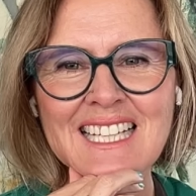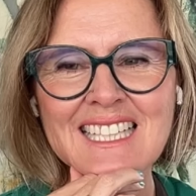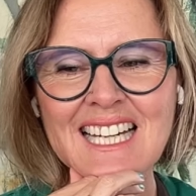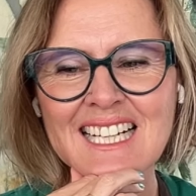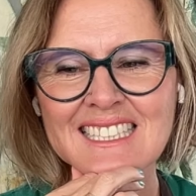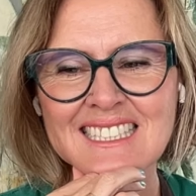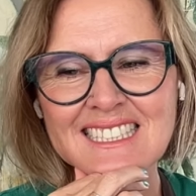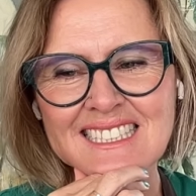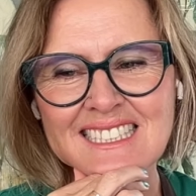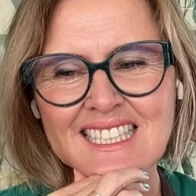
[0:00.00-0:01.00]
yeah,
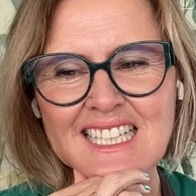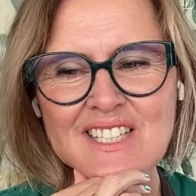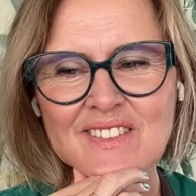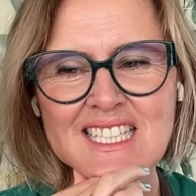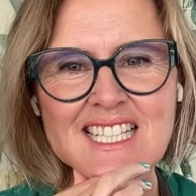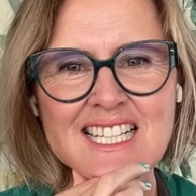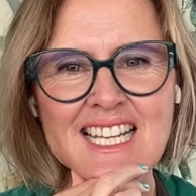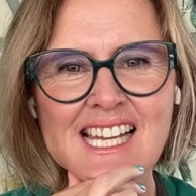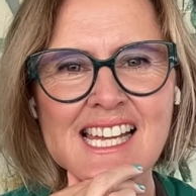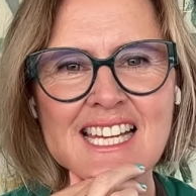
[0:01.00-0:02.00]
thanks for
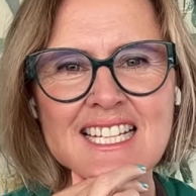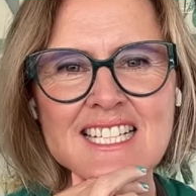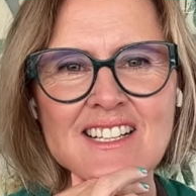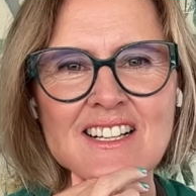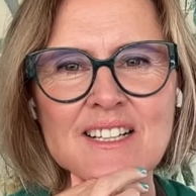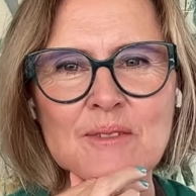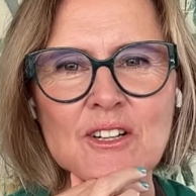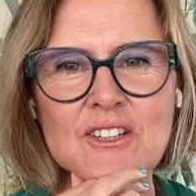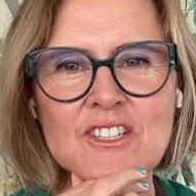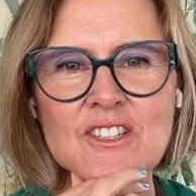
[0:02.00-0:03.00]
listening. And I'm
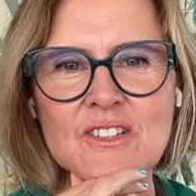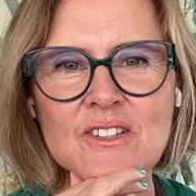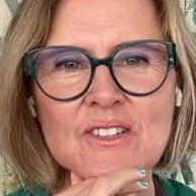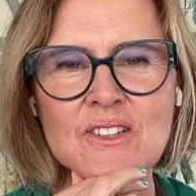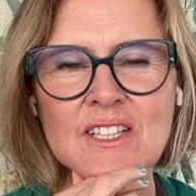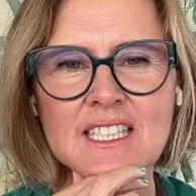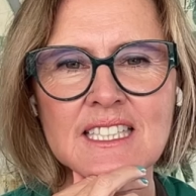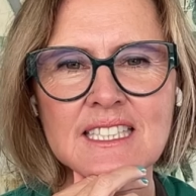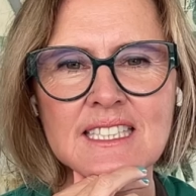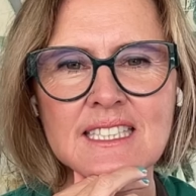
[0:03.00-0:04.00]
going to
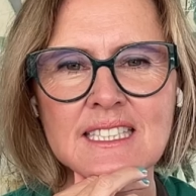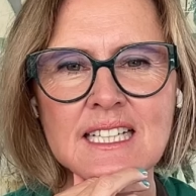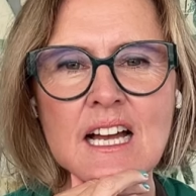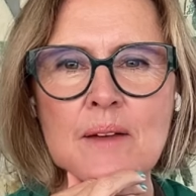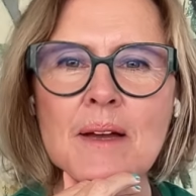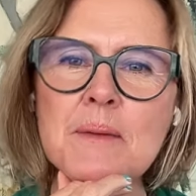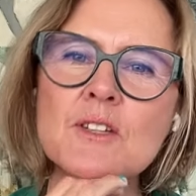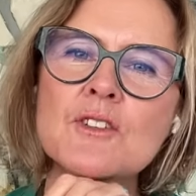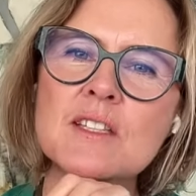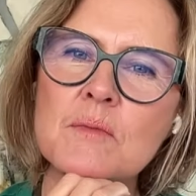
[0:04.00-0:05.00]
maybe
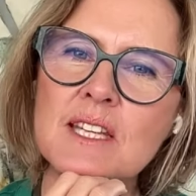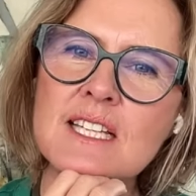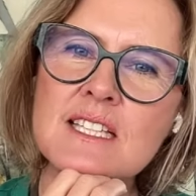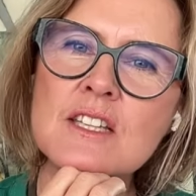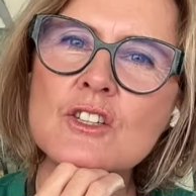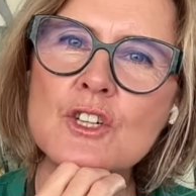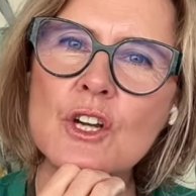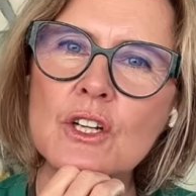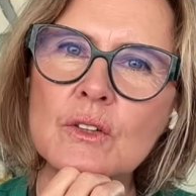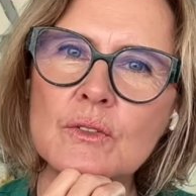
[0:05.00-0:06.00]
do some things in the
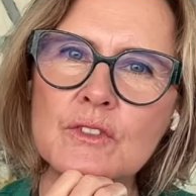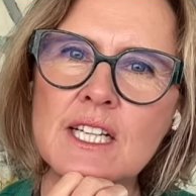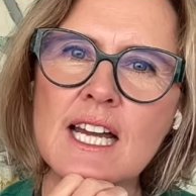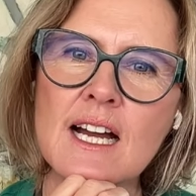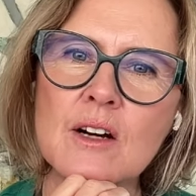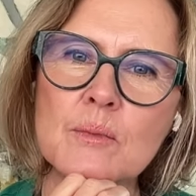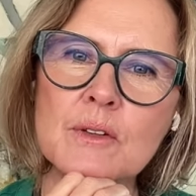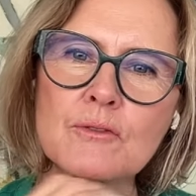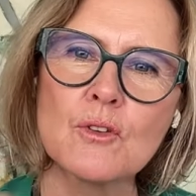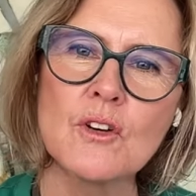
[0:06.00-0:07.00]
journal for now
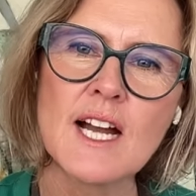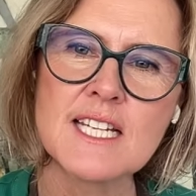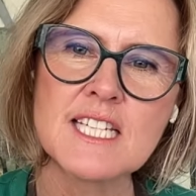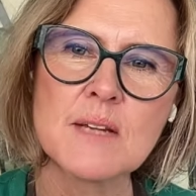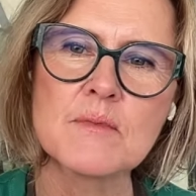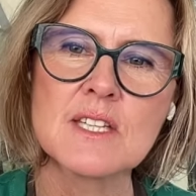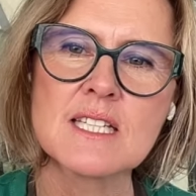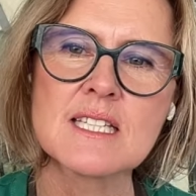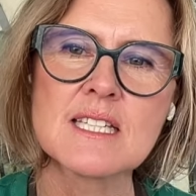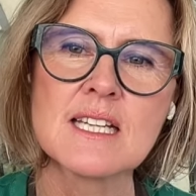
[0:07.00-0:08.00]
before I attempt
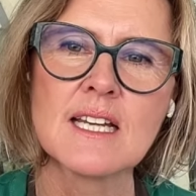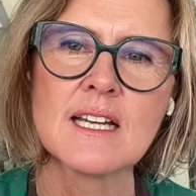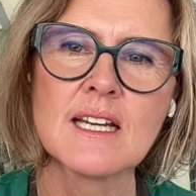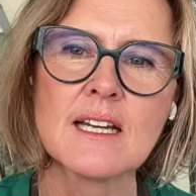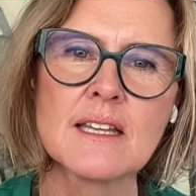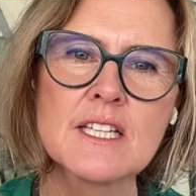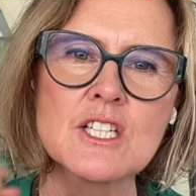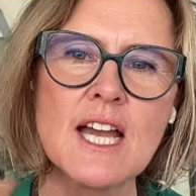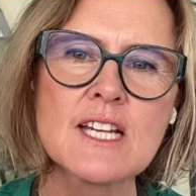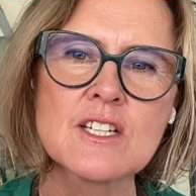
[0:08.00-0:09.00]
this, the
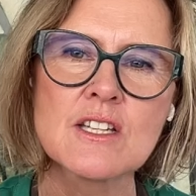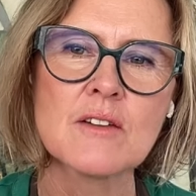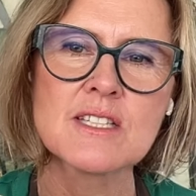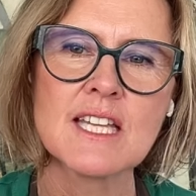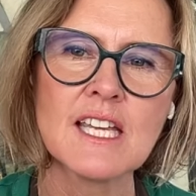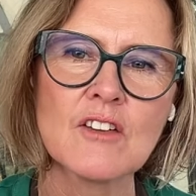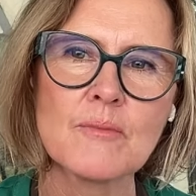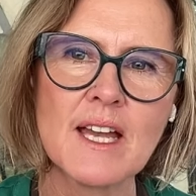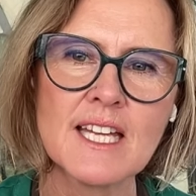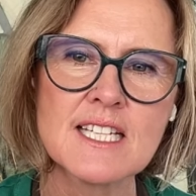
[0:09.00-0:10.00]
changes I was thinking of
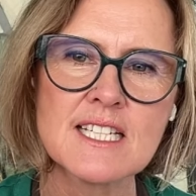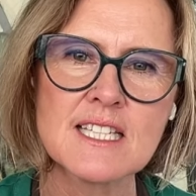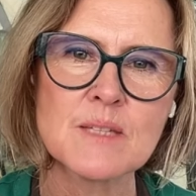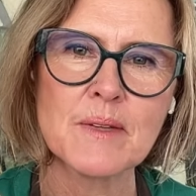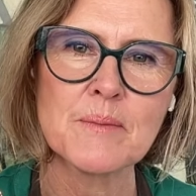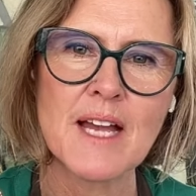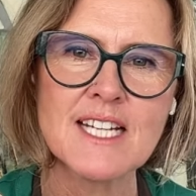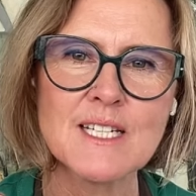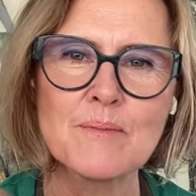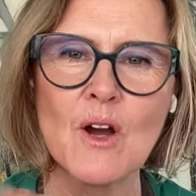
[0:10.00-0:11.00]
making to this big
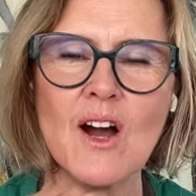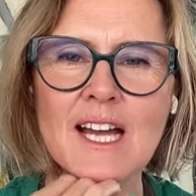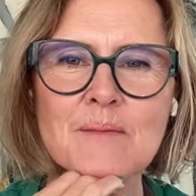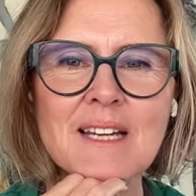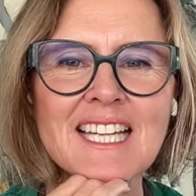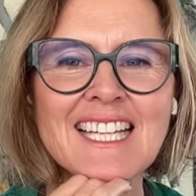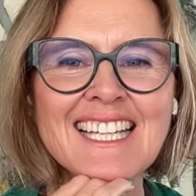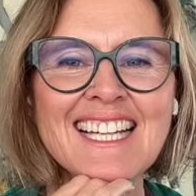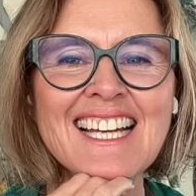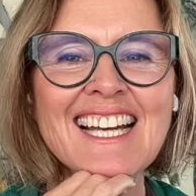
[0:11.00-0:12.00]
painting behind me.
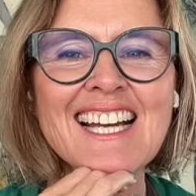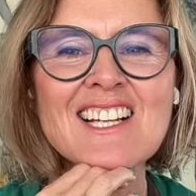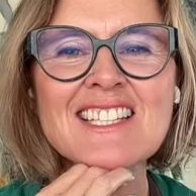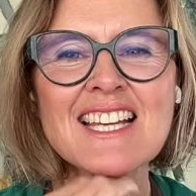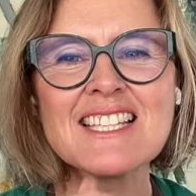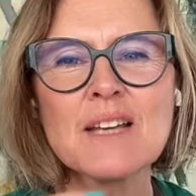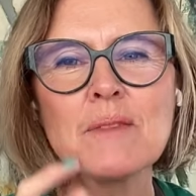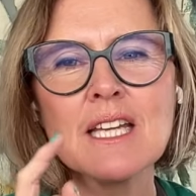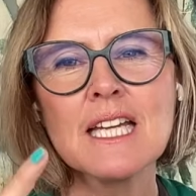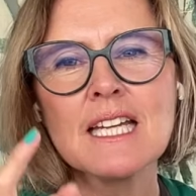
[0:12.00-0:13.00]
Because that's
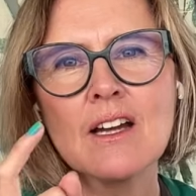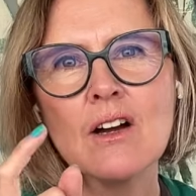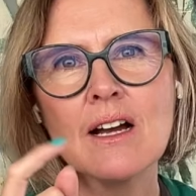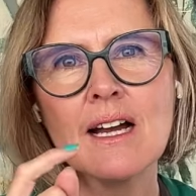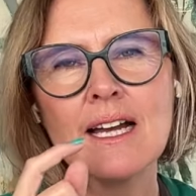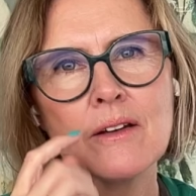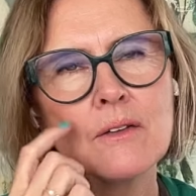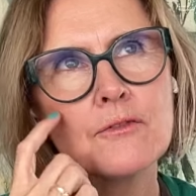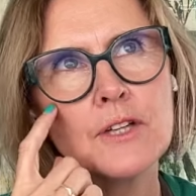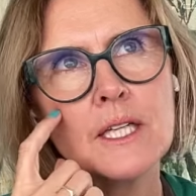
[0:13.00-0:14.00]
something I
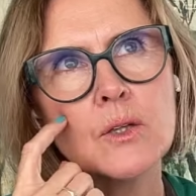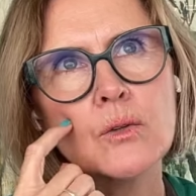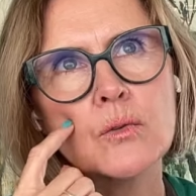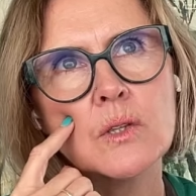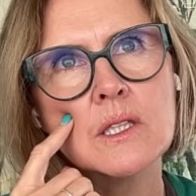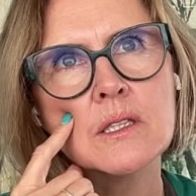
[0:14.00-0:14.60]
feel